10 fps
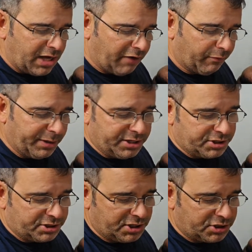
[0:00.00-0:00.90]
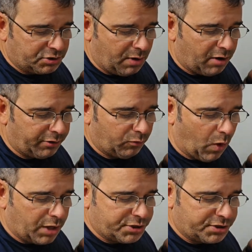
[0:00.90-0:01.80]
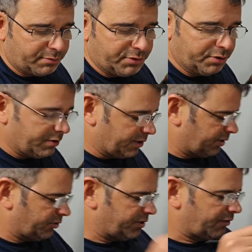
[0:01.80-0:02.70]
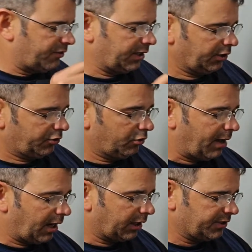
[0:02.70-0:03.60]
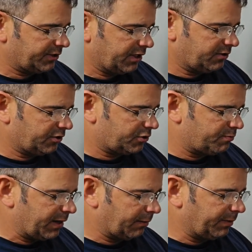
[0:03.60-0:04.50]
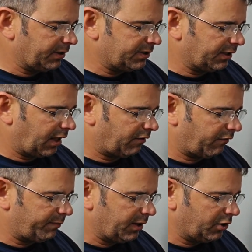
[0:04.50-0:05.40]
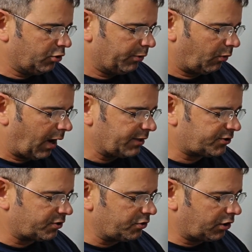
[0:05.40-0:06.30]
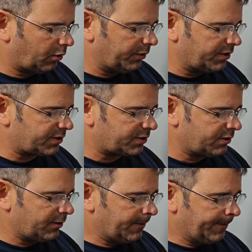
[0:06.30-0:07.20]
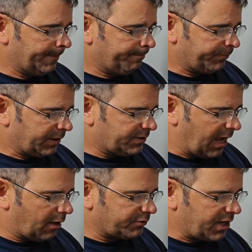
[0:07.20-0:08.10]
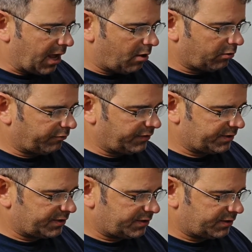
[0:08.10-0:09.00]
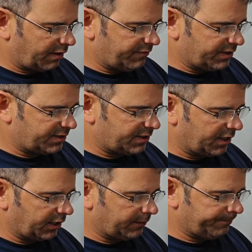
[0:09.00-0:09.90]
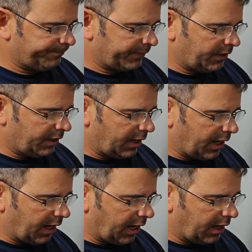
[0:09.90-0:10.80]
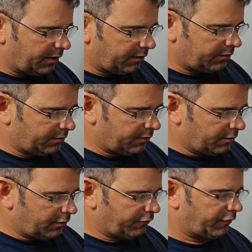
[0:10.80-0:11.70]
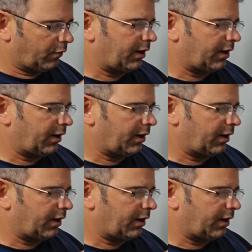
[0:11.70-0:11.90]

everybody just sits around and watches them do this, and there's nothing they can do about it because they just make a big deal out of it being human rights. So you go in this downtown of this city, and for